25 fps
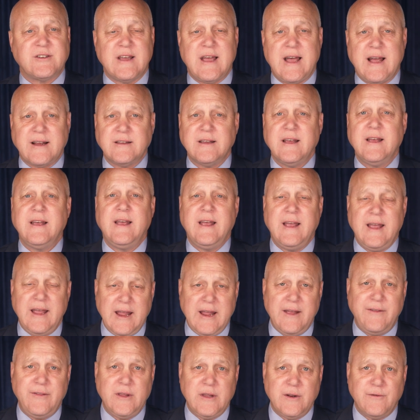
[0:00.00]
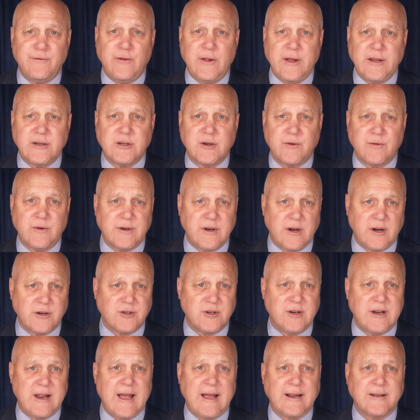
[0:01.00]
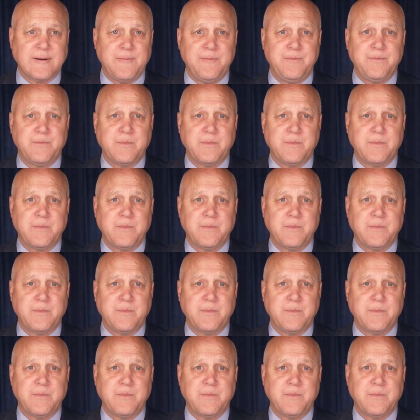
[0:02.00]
Act and the Inflation Reduction Act.